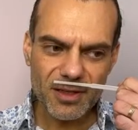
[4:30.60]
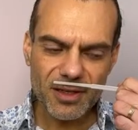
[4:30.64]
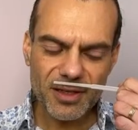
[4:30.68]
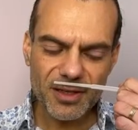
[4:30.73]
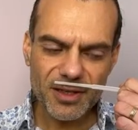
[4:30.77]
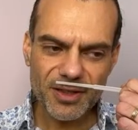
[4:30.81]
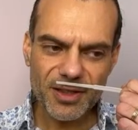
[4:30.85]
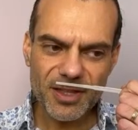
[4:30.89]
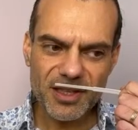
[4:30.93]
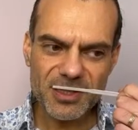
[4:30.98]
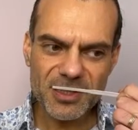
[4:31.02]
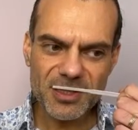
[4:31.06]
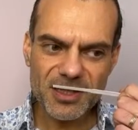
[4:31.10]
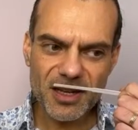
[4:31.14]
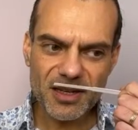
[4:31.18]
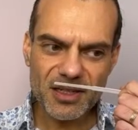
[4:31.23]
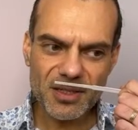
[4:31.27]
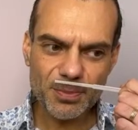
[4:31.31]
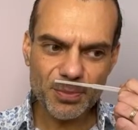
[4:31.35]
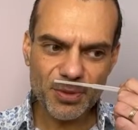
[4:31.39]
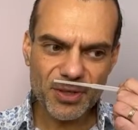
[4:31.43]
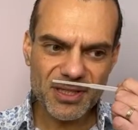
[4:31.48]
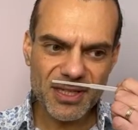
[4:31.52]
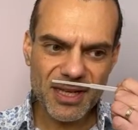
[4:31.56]
this does
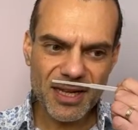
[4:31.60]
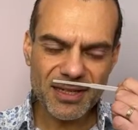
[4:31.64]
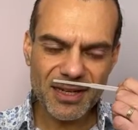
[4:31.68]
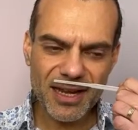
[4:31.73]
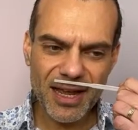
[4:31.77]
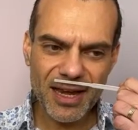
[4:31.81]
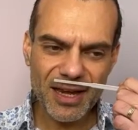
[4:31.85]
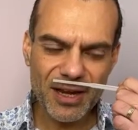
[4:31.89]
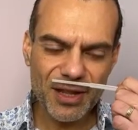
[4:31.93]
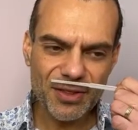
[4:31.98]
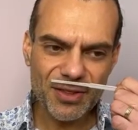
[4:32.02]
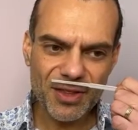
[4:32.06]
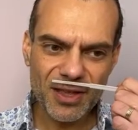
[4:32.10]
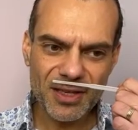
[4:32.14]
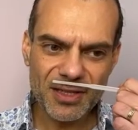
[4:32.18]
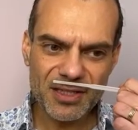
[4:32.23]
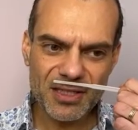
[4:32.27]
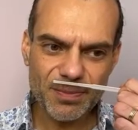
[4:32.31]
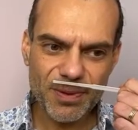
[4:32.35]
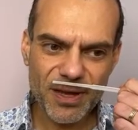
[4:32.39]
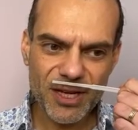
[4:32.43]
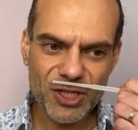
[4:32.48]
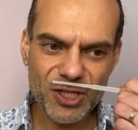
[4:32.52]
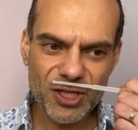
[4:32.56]
present anything
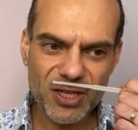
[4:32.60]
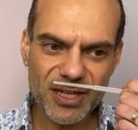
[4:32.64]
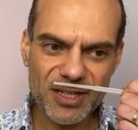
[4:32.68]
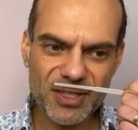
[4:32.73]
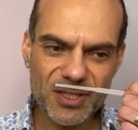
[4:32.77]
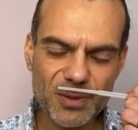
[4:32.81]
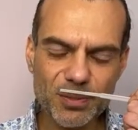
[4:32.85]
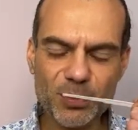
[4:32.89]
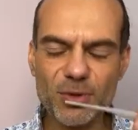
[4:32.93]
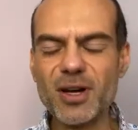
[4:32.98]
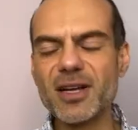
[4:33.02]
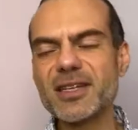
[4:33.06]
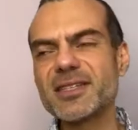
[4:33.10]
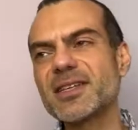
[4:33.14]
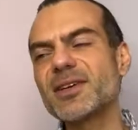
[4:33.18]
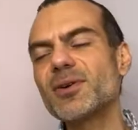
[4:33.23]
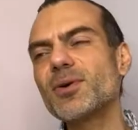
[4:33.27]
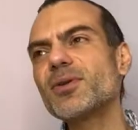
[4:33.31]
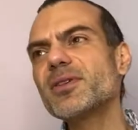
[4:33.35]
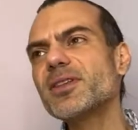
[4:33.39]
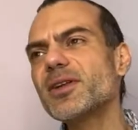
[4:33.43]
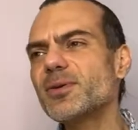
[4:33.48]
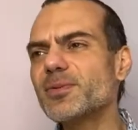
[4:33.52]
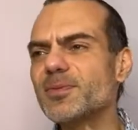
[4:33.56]
especially surprising,
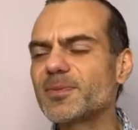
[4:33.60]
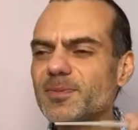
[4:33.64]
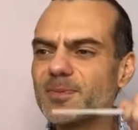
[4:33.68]
although